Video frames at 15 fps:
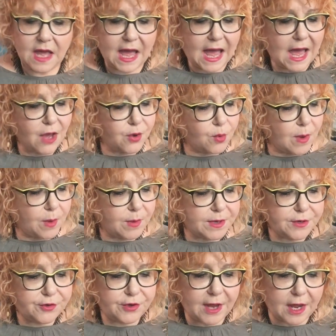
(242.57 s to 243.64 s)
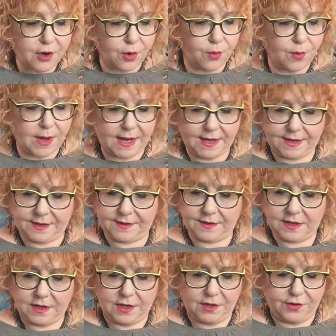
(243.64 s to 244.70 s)
How do I want to decorate it?
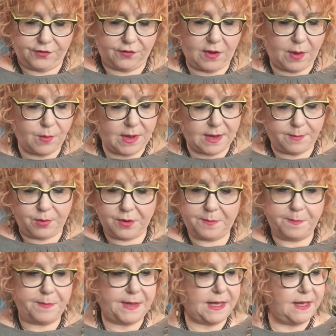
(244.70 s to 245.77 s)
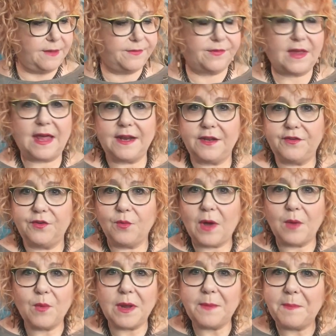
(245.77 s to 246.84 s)
Do I want to put beads on it? Do
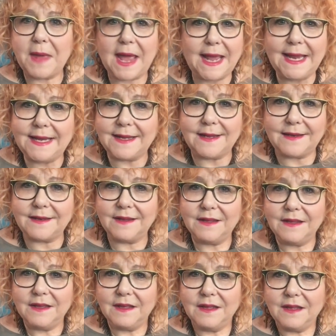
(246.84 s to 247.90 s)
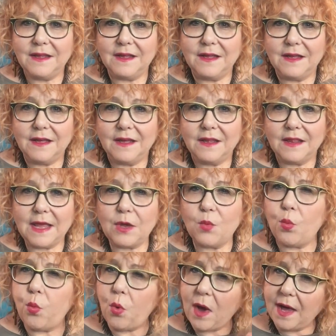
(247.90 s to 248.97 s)
I want to paint it? Like,
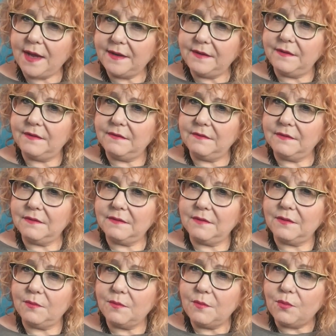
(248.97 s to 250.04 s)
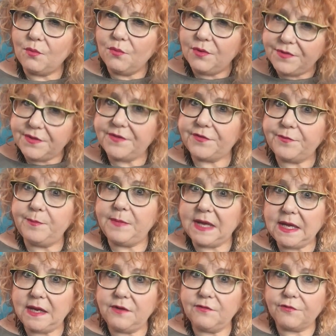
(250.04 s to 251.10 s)
what would this
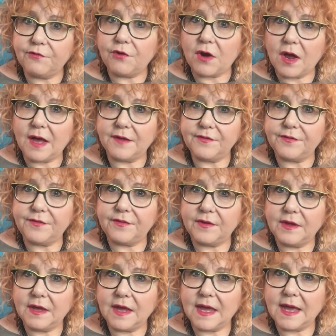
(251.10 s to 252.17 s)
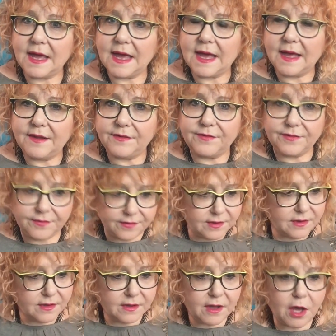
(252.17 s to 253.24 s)
mean for us as
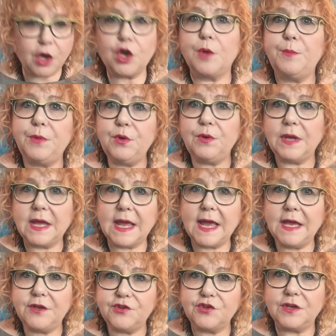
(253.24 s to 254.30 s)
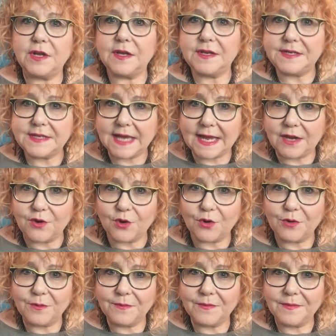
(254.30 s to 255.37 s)
a communication container?